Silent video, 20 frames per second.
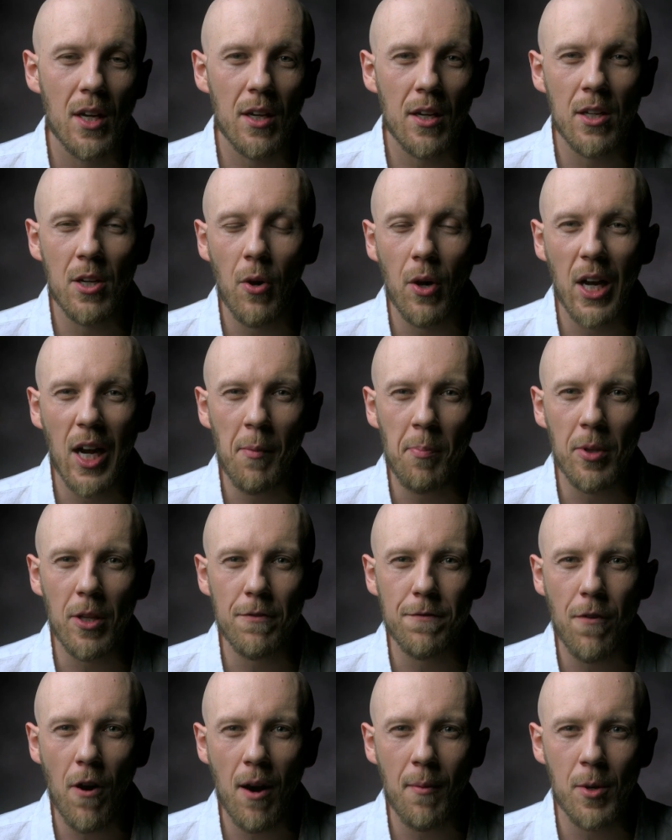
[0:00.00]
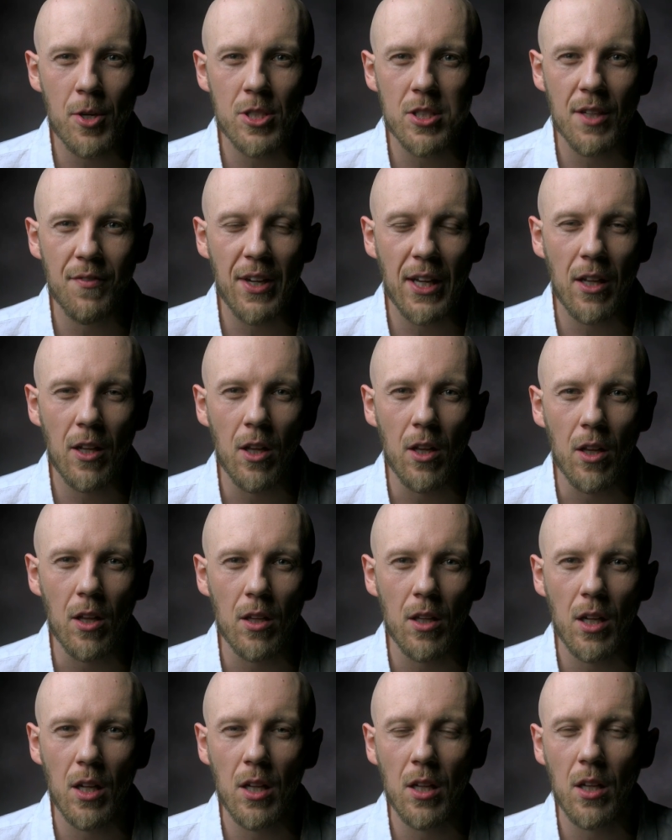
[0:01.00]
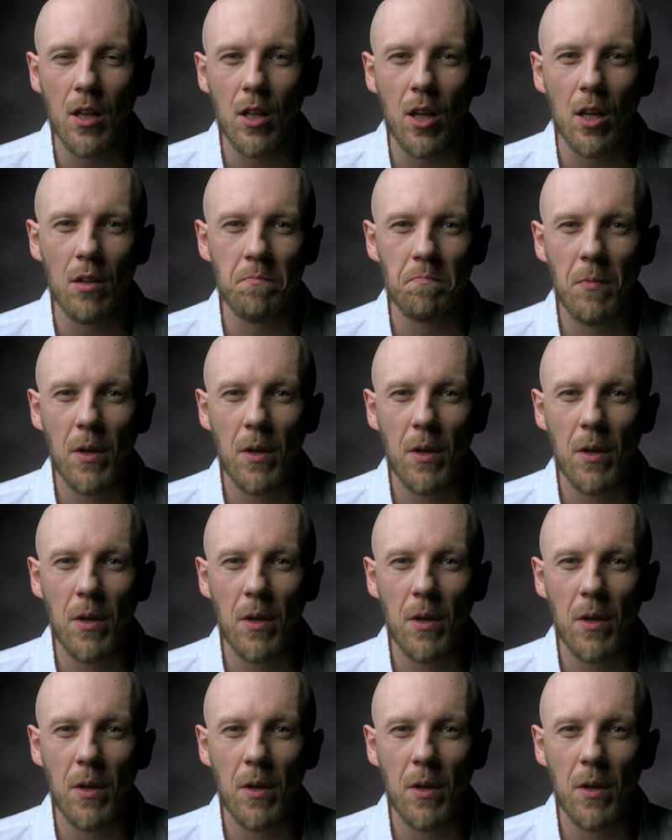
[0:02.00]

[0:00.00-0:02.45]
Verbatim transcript: You know, a couple of farmers living in a little